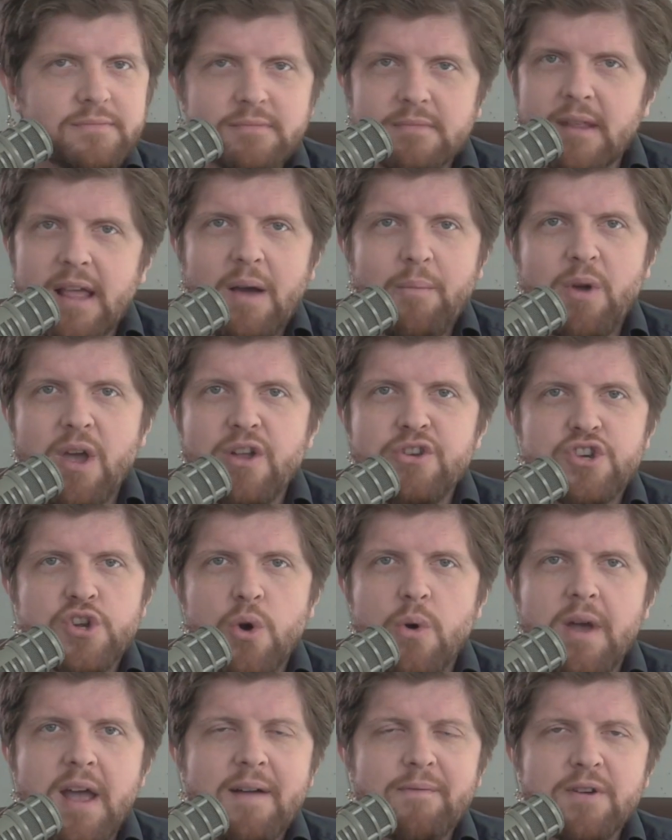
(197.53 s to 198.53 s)
And we
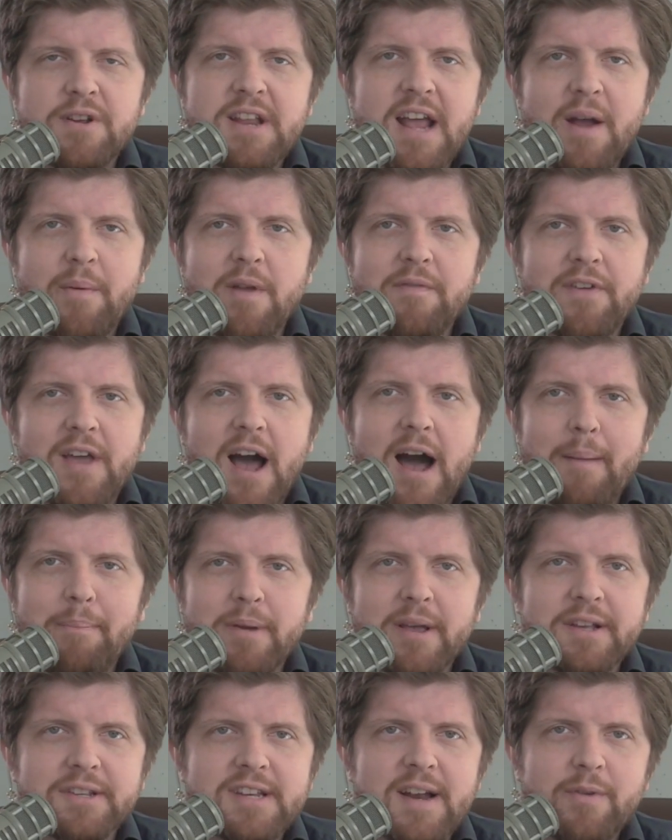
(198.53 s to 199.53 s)
enjoy every day we've got
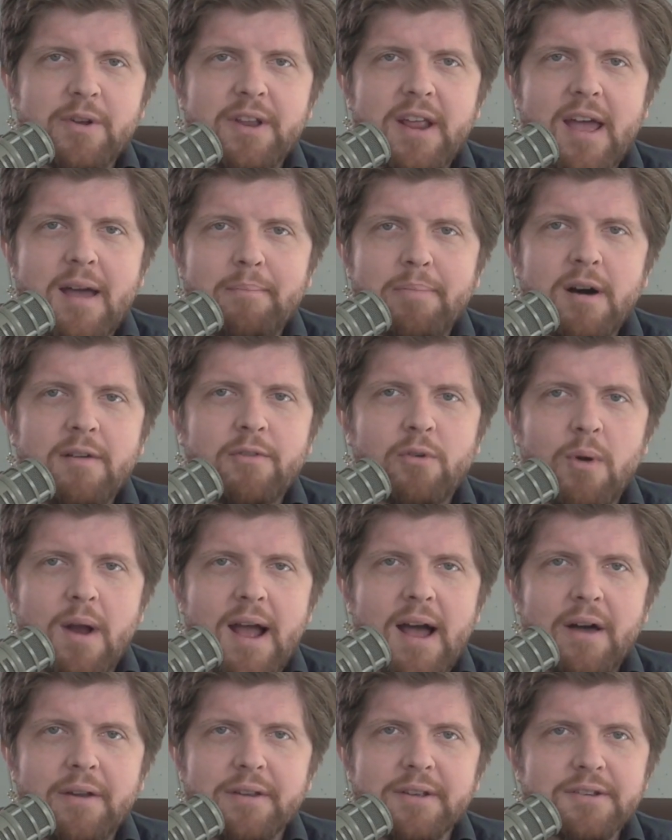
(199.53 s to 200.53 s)
because every day above
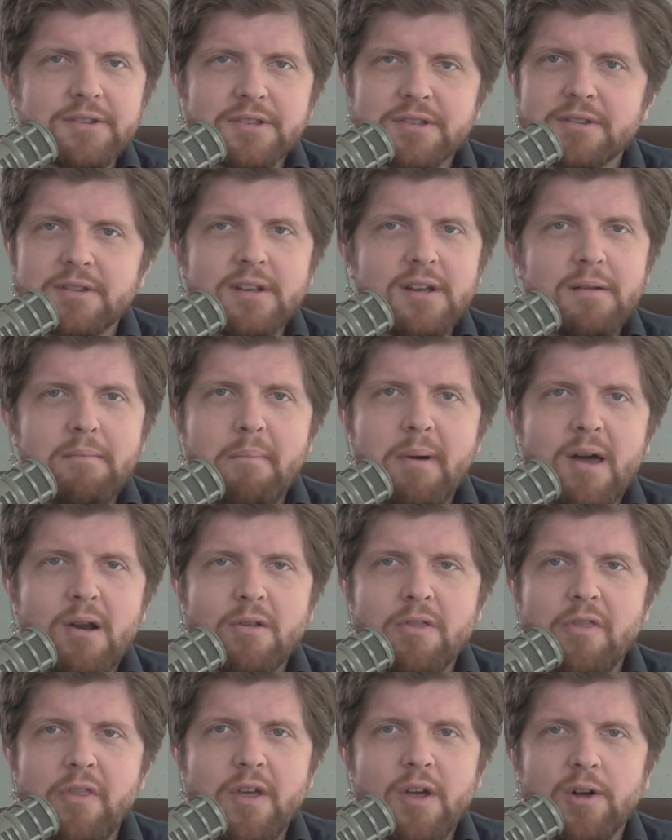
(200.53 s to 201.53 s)
ground is better
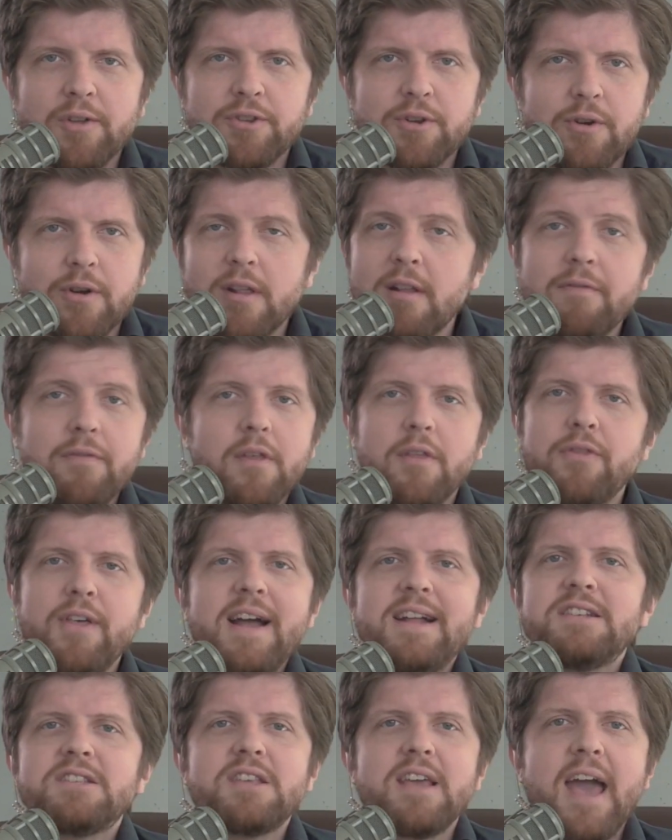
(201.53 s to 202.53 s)
than the alternative.
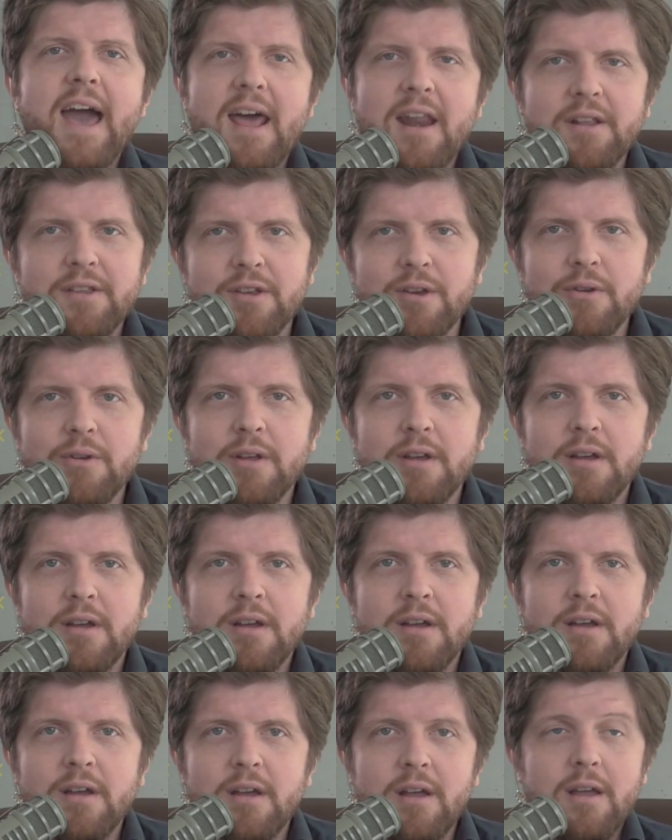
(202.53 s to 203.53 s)
That's the attitude.
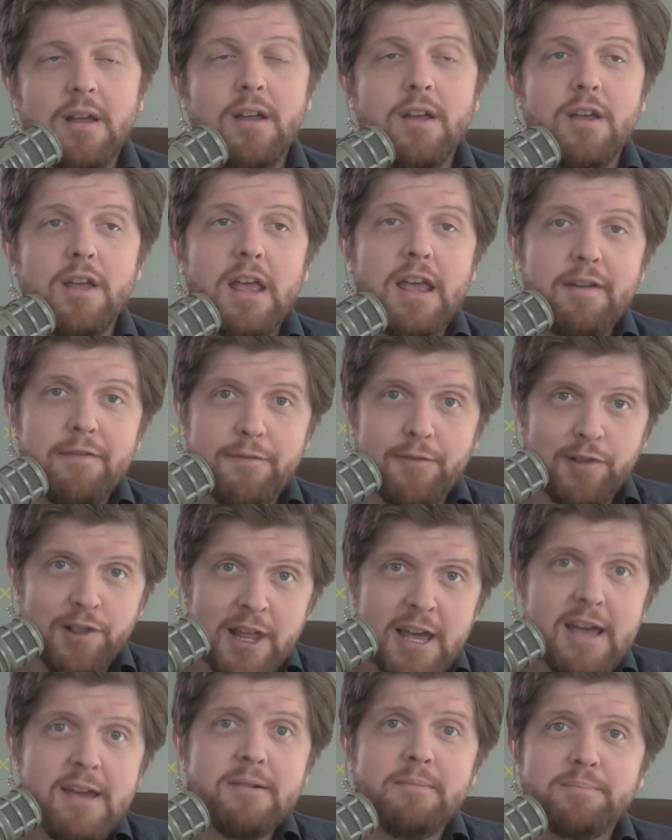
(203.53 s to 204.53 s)
If
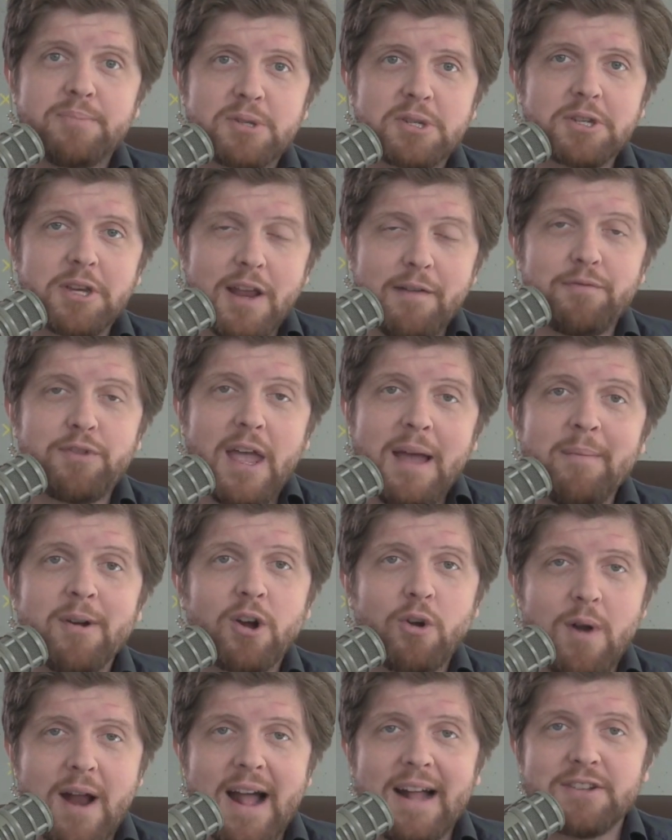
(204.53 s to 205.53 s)
libs, if
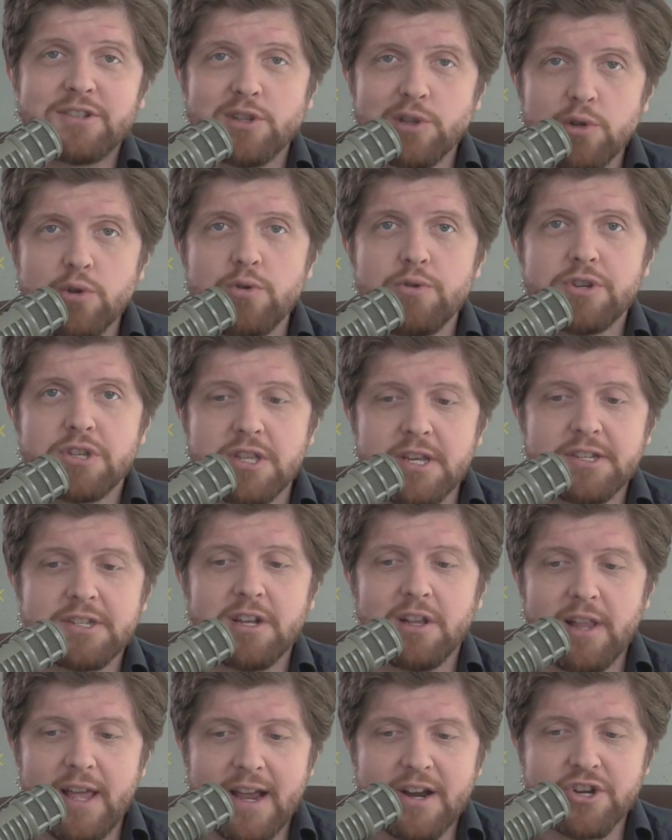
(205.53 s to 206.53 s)
Democrats lose this
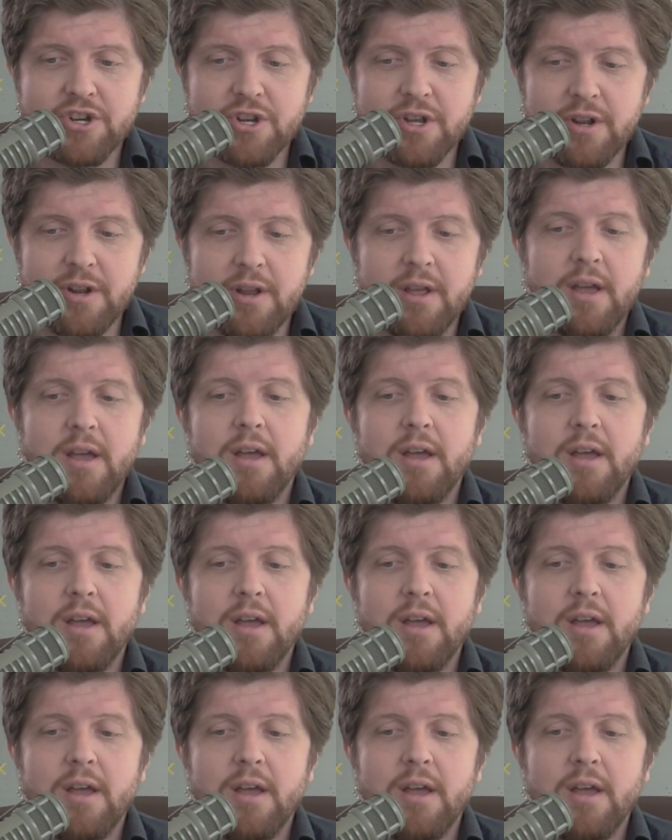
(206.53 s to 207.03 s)
election,